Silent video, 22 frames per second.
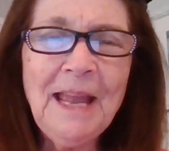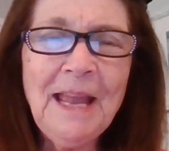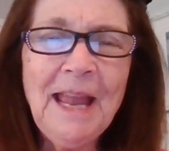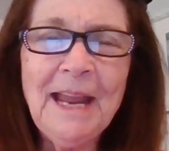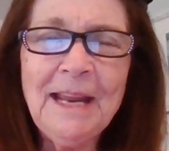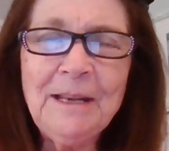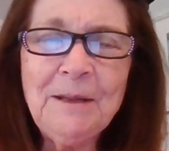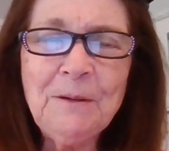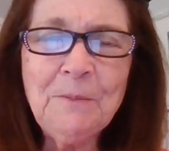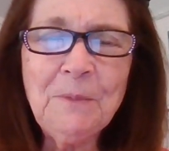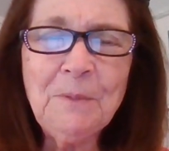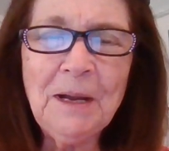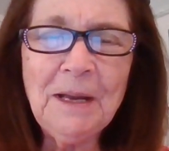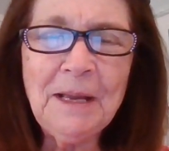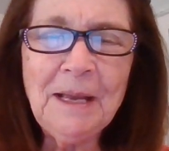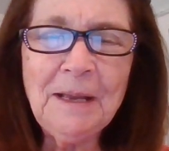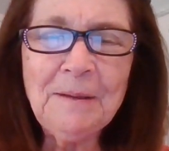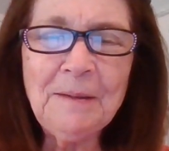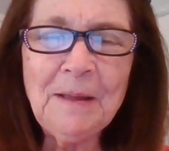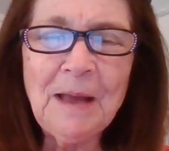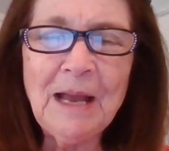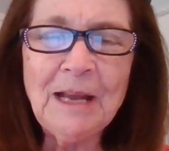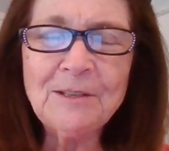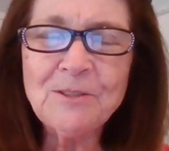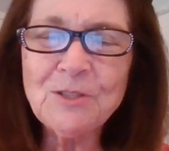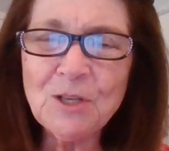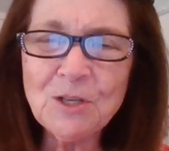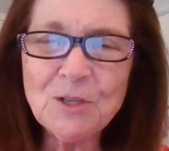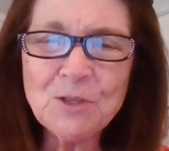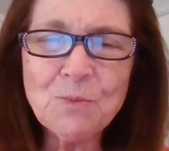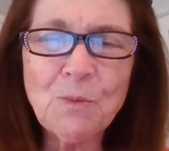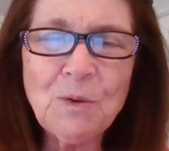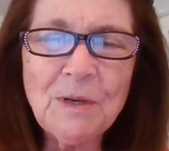Anyway, I
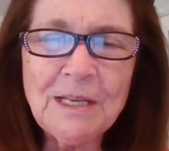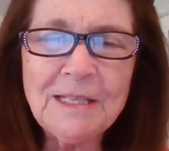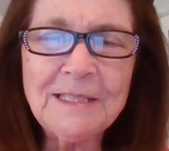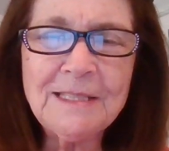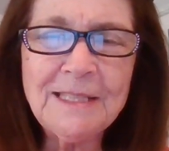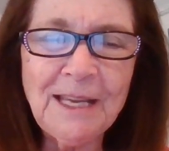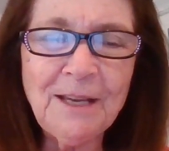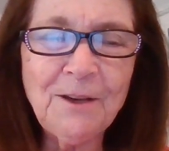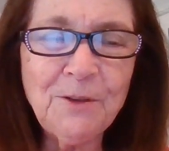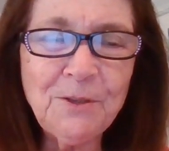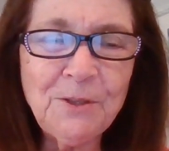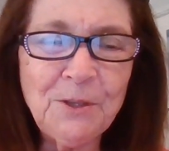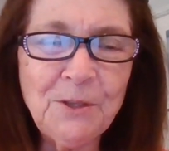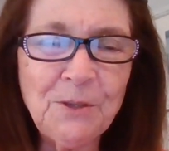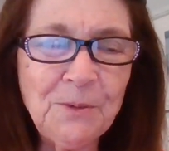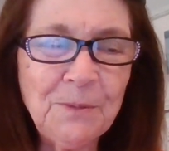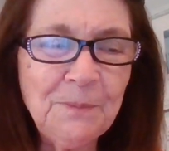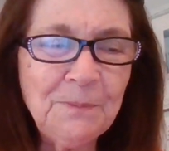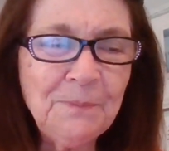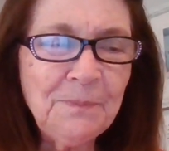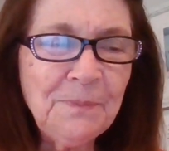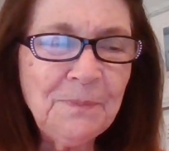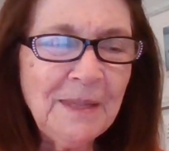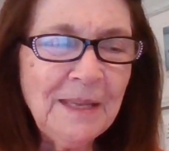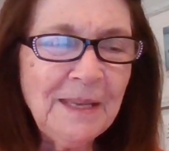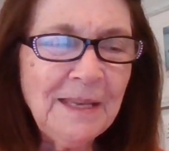just want to tell you